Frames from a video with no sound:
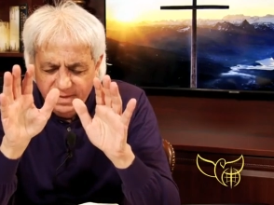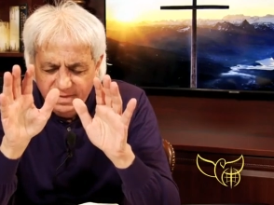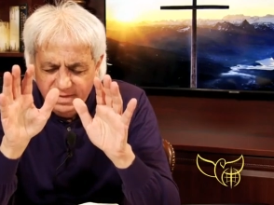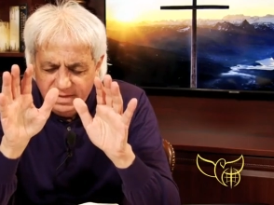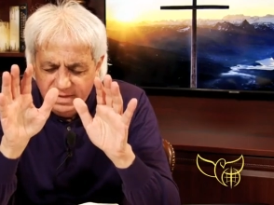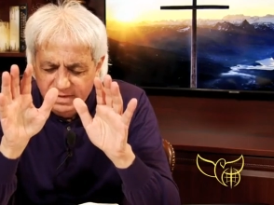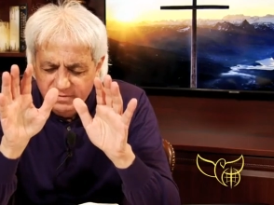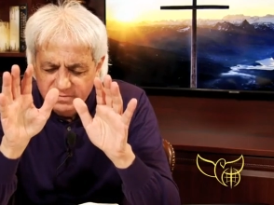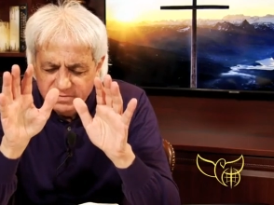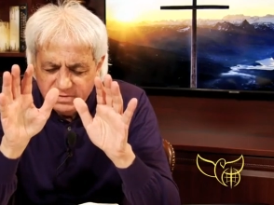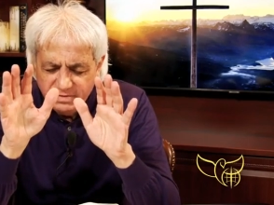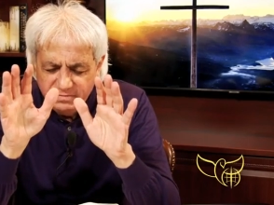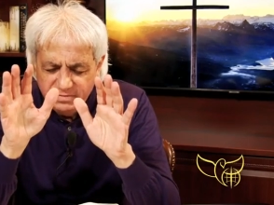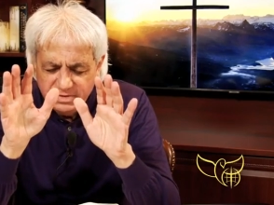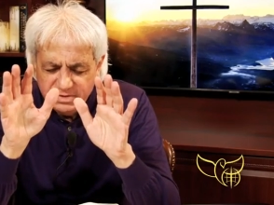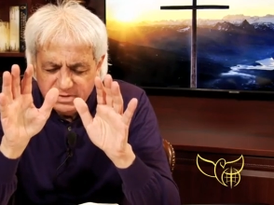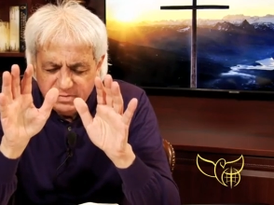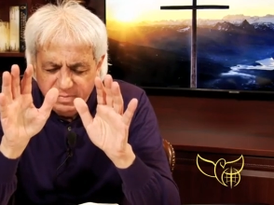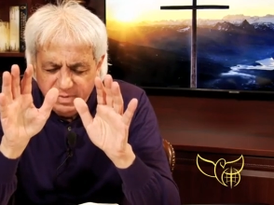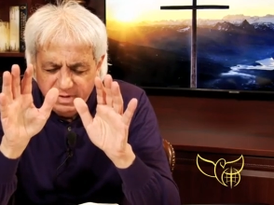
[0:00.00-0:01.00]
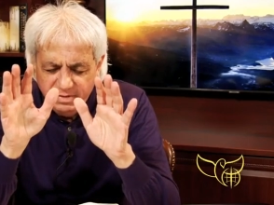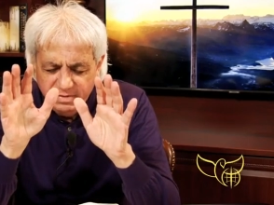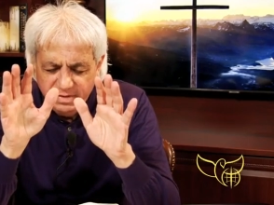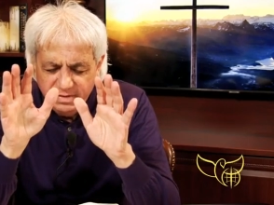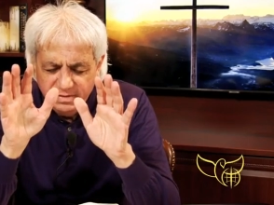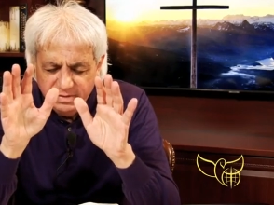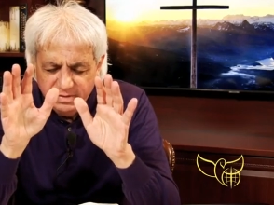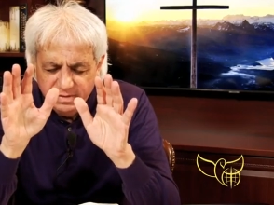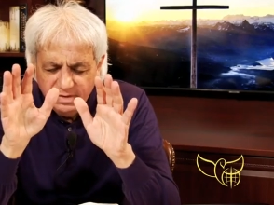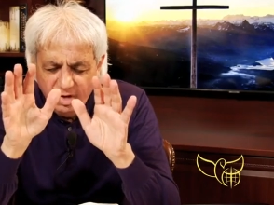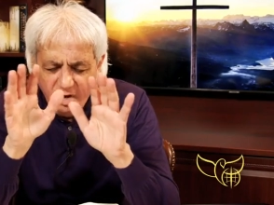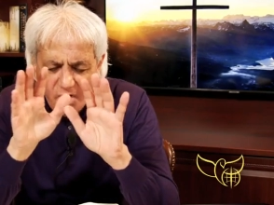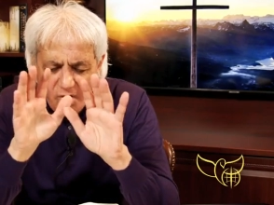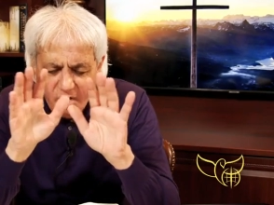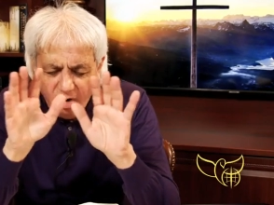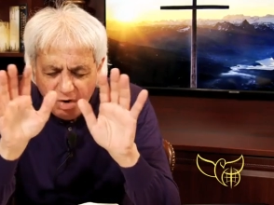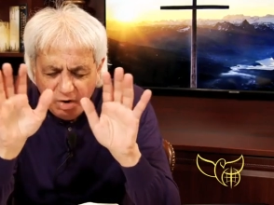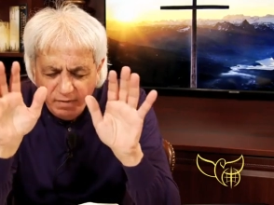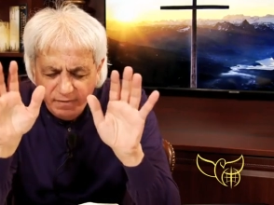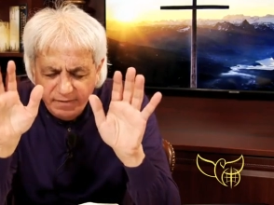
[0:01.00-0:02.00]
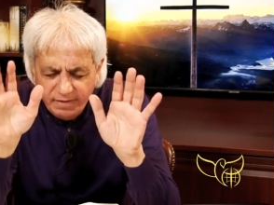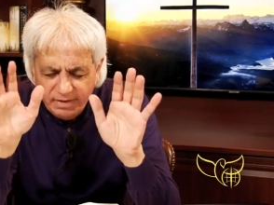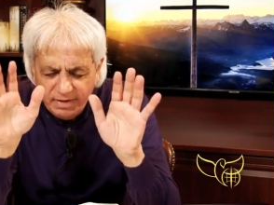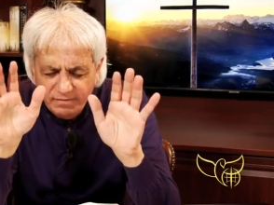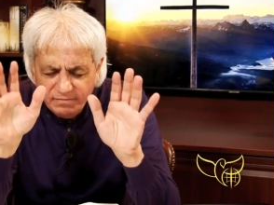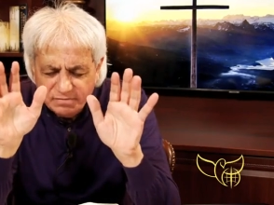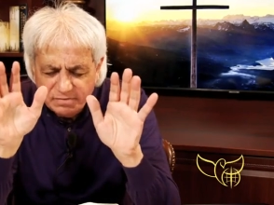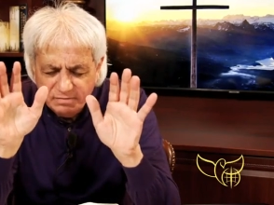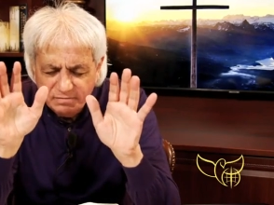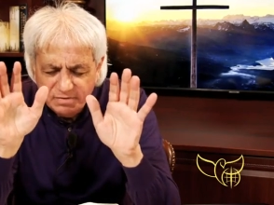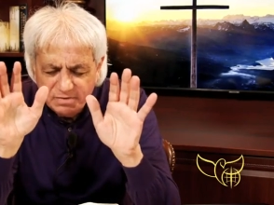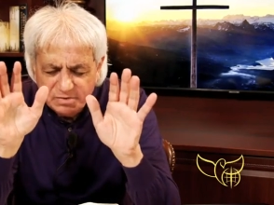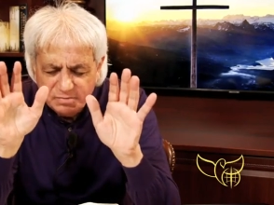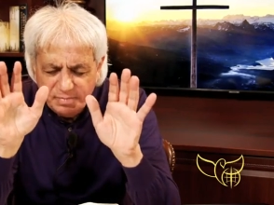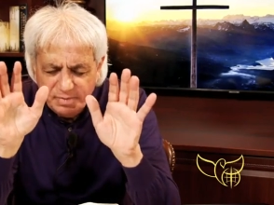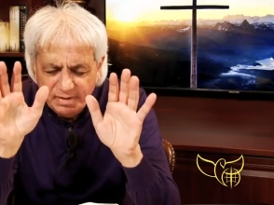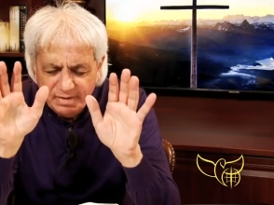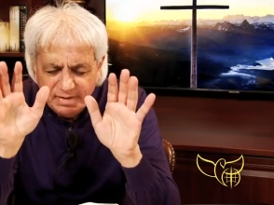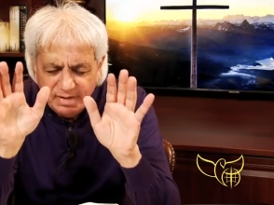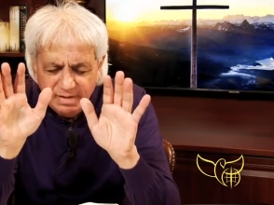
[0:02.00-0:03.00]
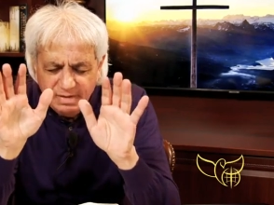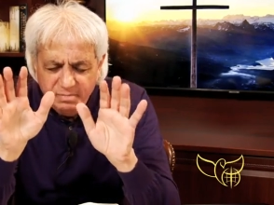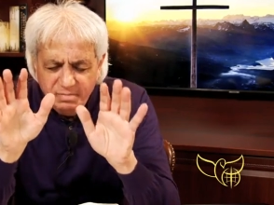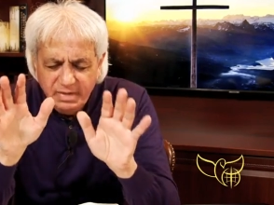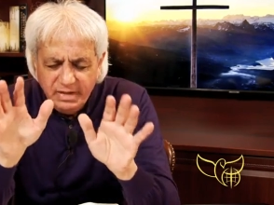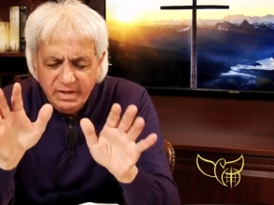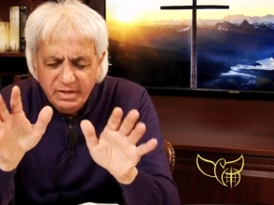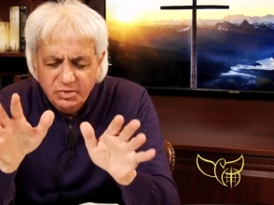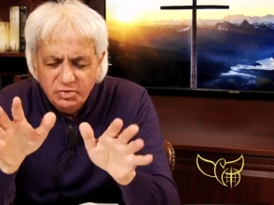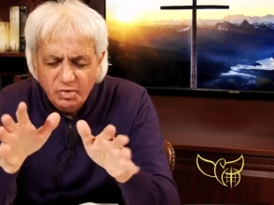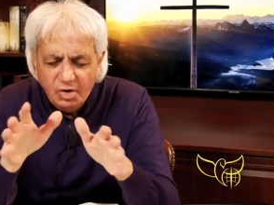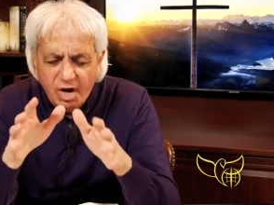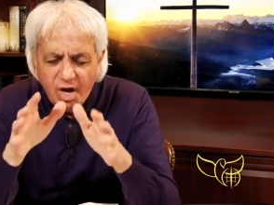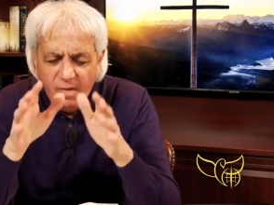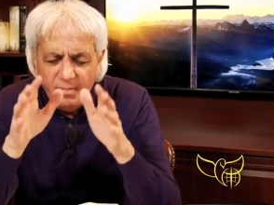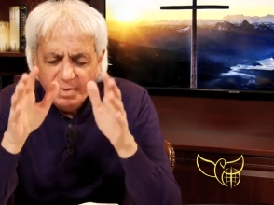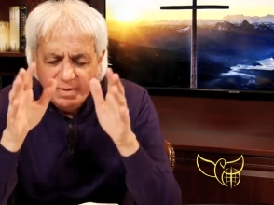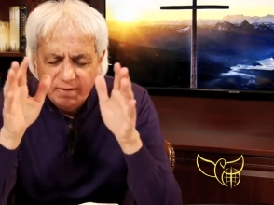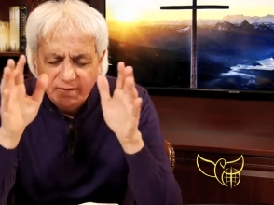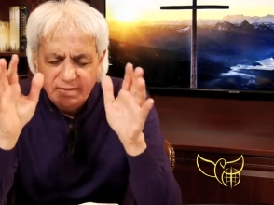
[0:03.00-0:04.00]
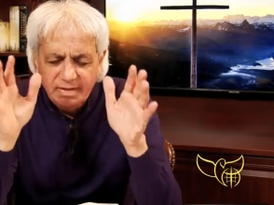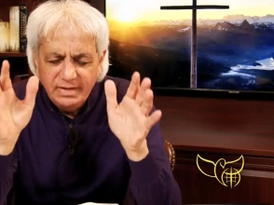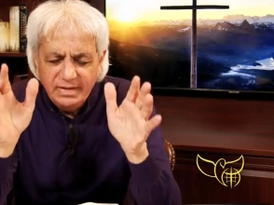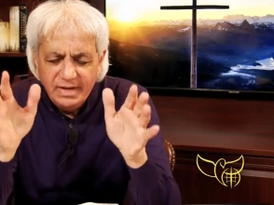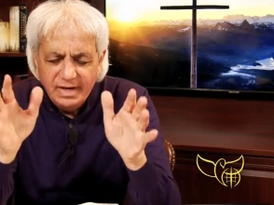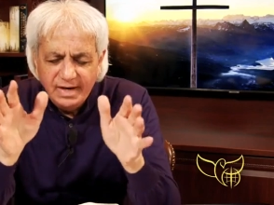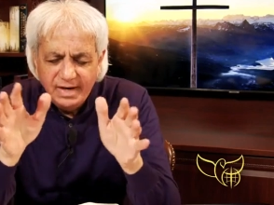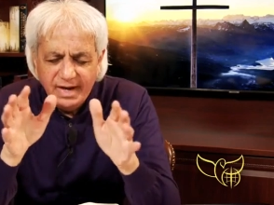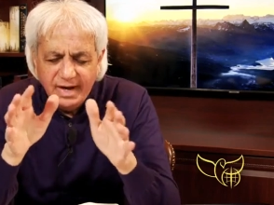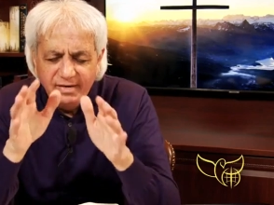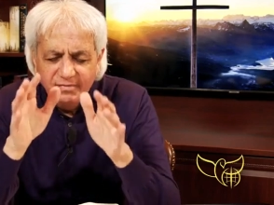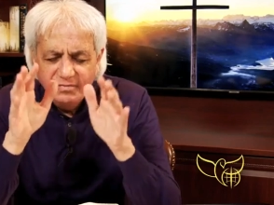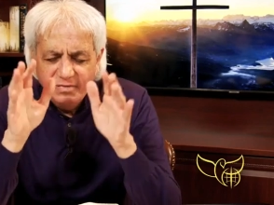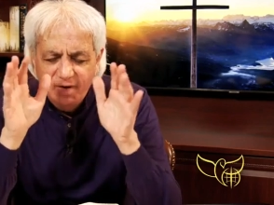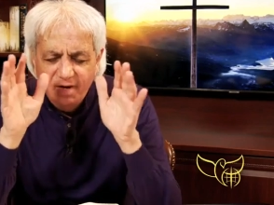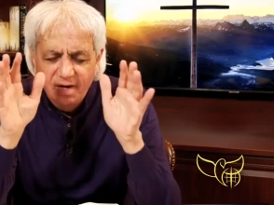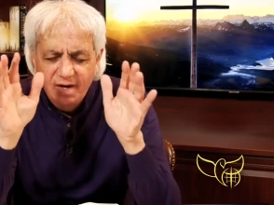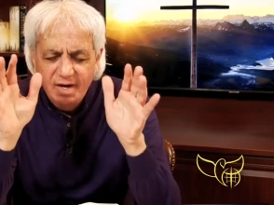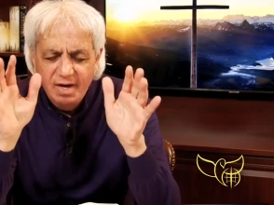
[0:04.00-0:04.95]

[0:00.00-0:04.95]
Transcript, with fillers: the gifts of the Spirit. All the gifts of the Spirit. Let them begin to operate in their life.